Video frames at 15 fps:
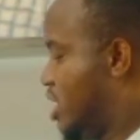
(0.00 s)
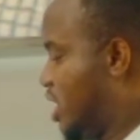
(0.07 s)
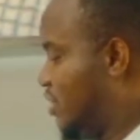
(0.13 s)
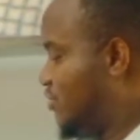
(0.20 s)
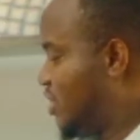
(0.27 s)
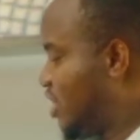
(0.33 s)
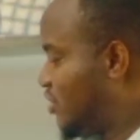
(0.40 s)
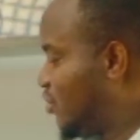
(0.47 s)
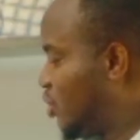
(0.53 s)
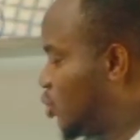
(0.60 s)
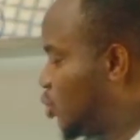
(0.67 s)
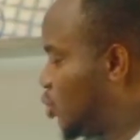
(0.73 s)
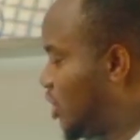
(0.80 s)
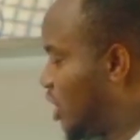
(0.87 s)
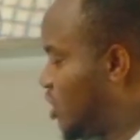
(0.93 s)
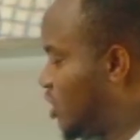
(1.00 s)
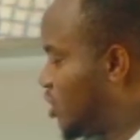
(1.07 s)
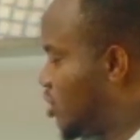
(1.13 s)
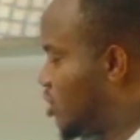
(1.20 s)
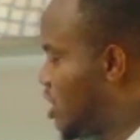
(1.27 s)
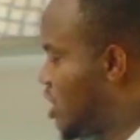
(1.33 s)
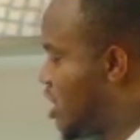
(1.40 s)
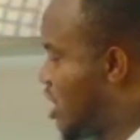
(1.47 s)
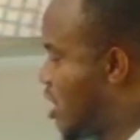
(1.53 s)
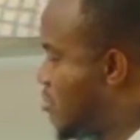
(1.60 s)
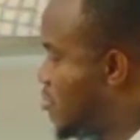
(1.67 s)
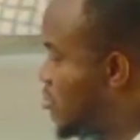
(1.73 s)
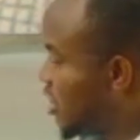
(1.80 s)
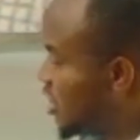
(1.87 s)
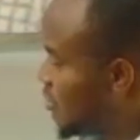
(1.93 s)
If you sell for 2,300 naira,
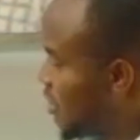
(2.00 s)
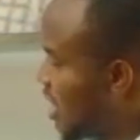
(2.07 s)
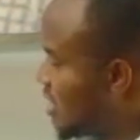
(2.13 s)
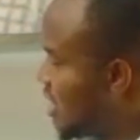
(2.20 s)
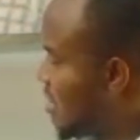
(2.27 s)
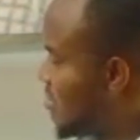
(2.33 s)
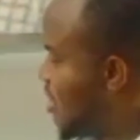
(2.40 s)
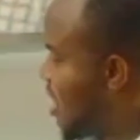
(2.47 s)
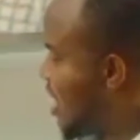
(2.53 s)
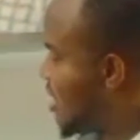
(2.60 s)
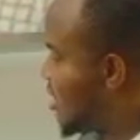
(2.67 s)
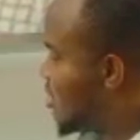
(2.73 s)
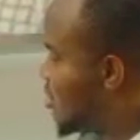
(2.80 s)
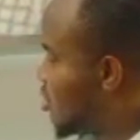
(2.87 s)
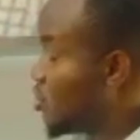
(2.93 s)
multiply that by